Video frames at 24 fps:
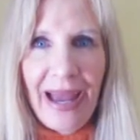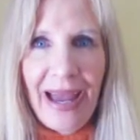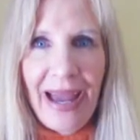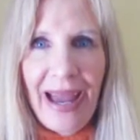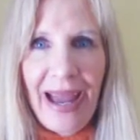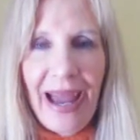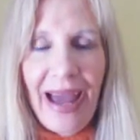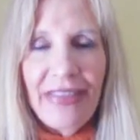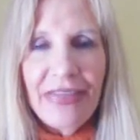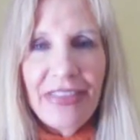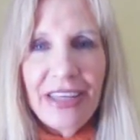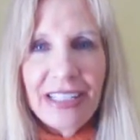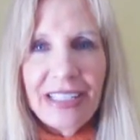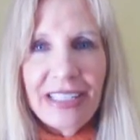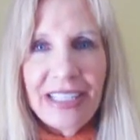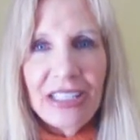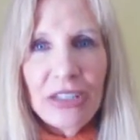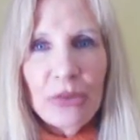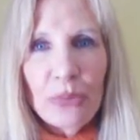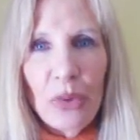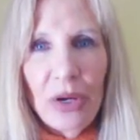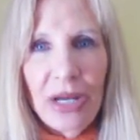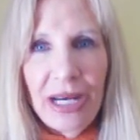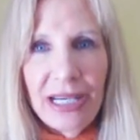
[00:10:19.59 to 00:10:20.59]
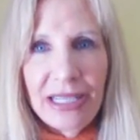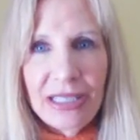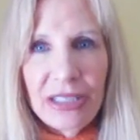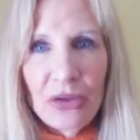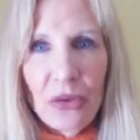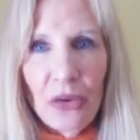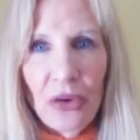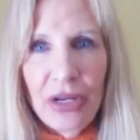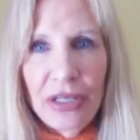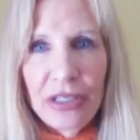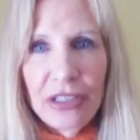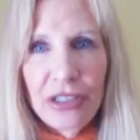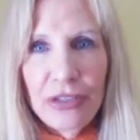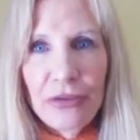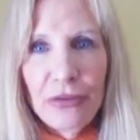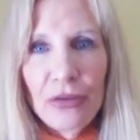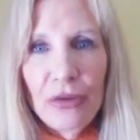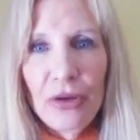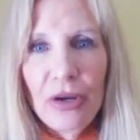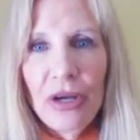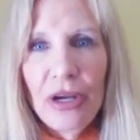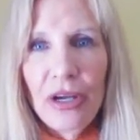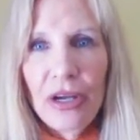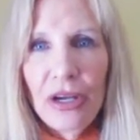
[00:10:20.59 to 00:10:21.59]
And this is what is going
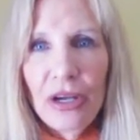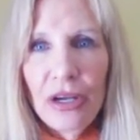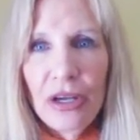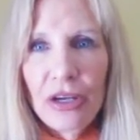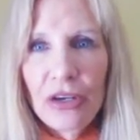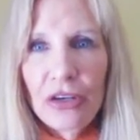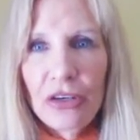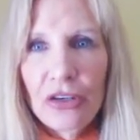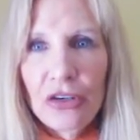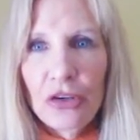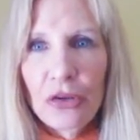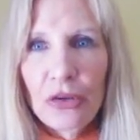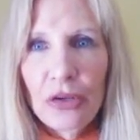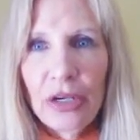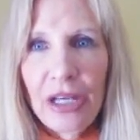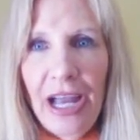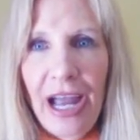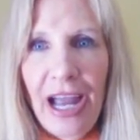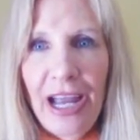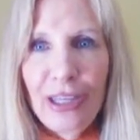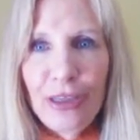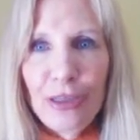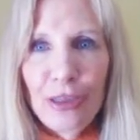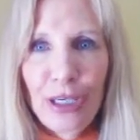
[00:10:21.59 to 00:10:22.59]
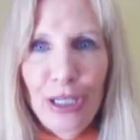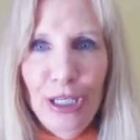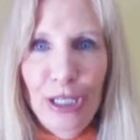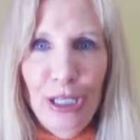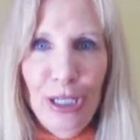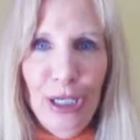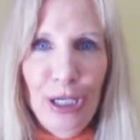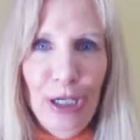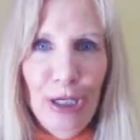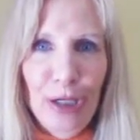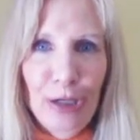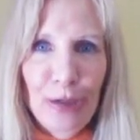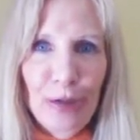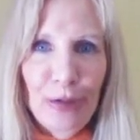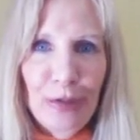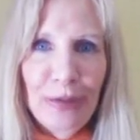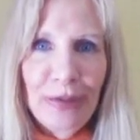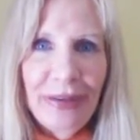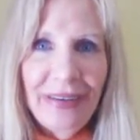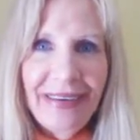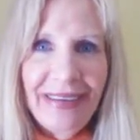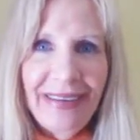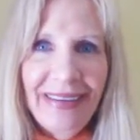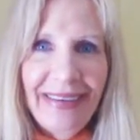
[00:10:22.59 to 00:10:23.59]
to create the
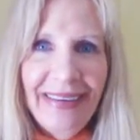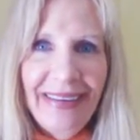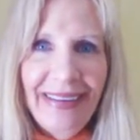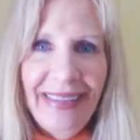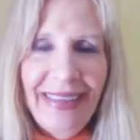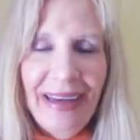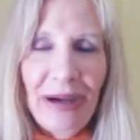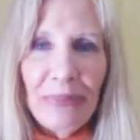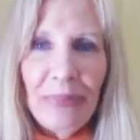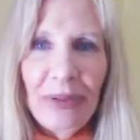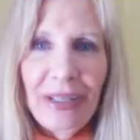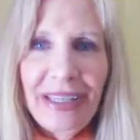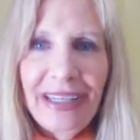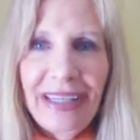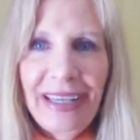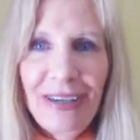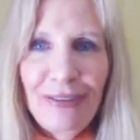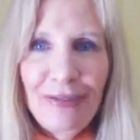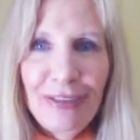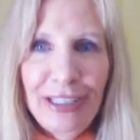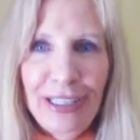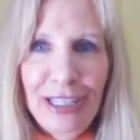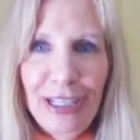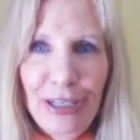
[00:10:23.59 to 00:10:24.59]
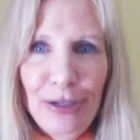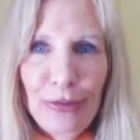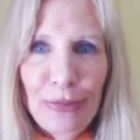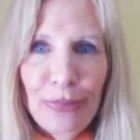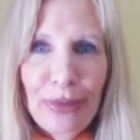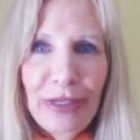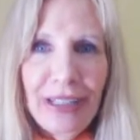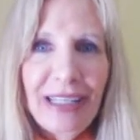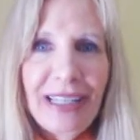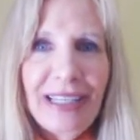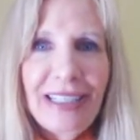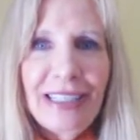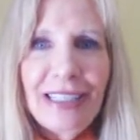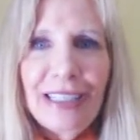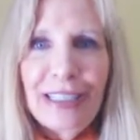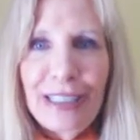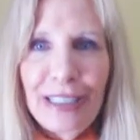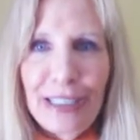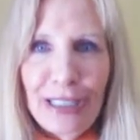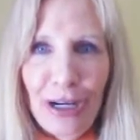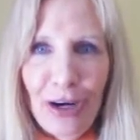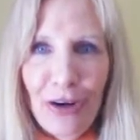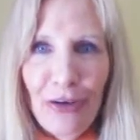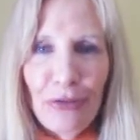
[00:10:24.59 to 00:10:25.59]
you that believes that you really
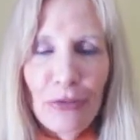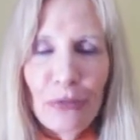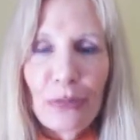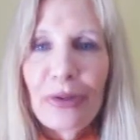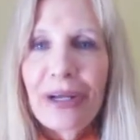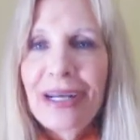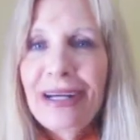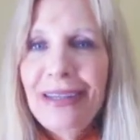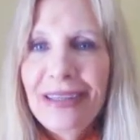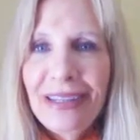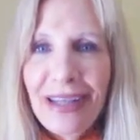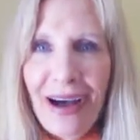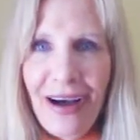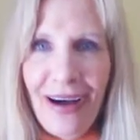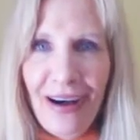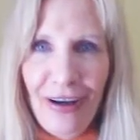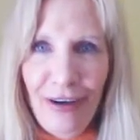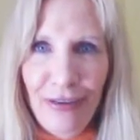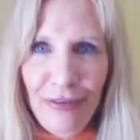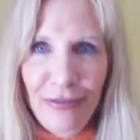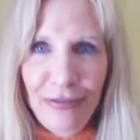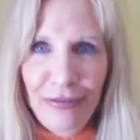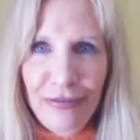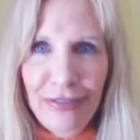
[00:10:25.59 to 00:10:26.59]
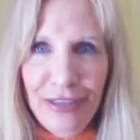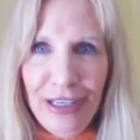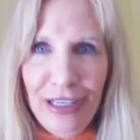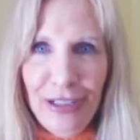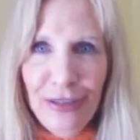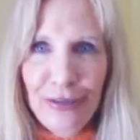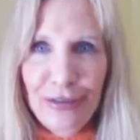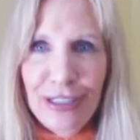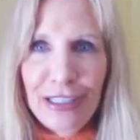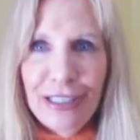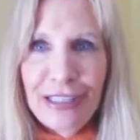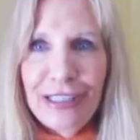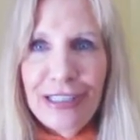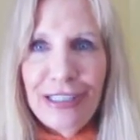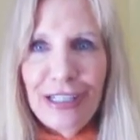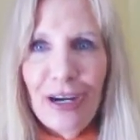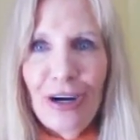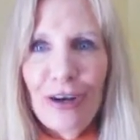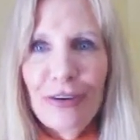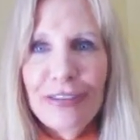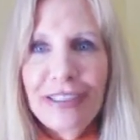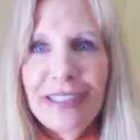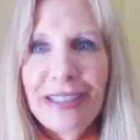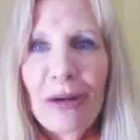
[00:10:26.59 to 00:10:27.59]
deserve real love, that you
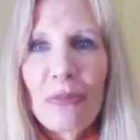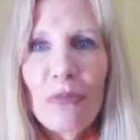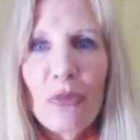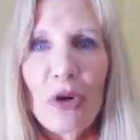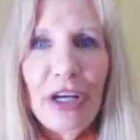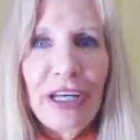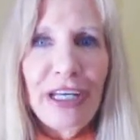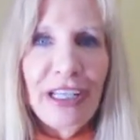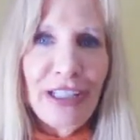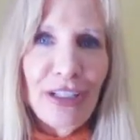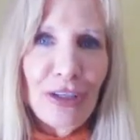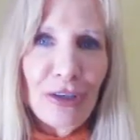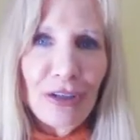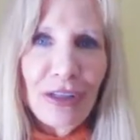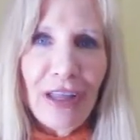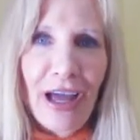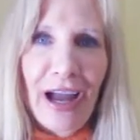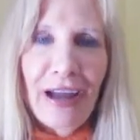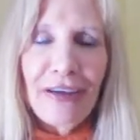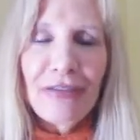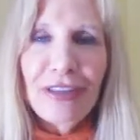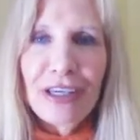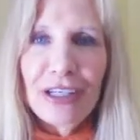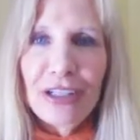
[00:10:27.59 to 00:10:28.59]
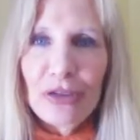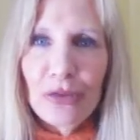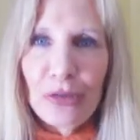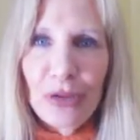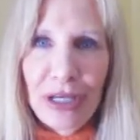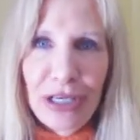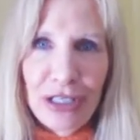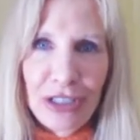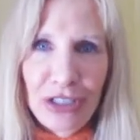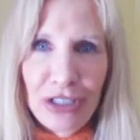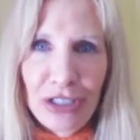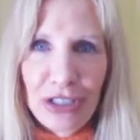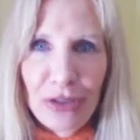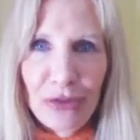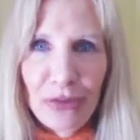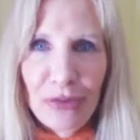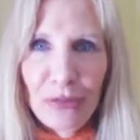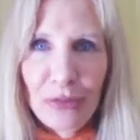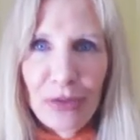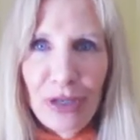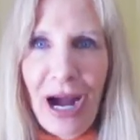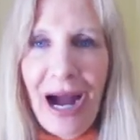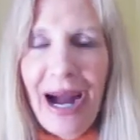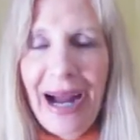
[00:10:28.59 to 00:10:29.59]
deserve someone in your life that treats you
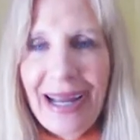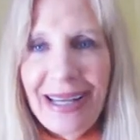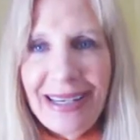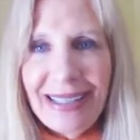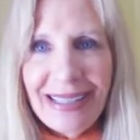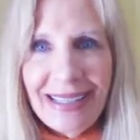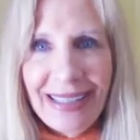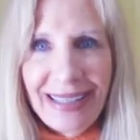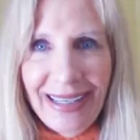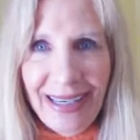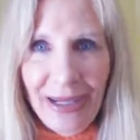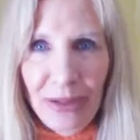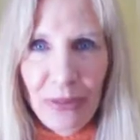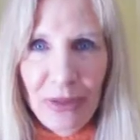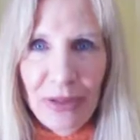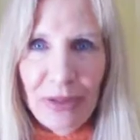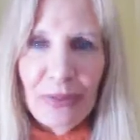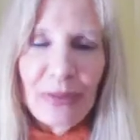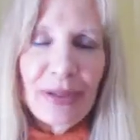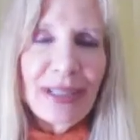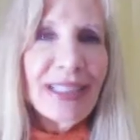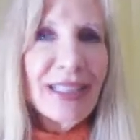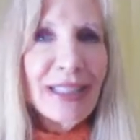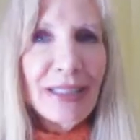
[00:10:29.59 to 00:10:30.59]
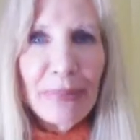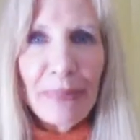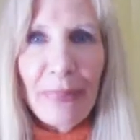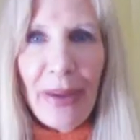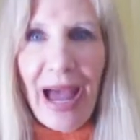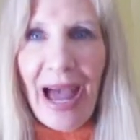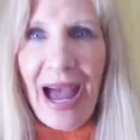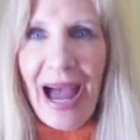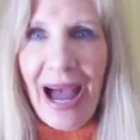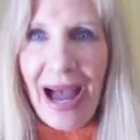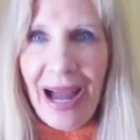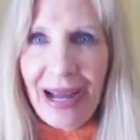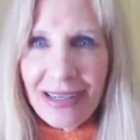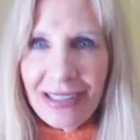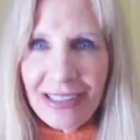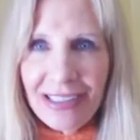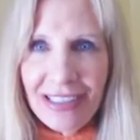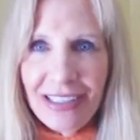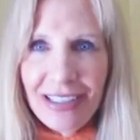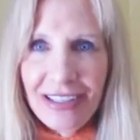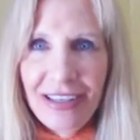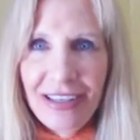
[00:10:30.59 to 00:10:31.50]
kindly with respect,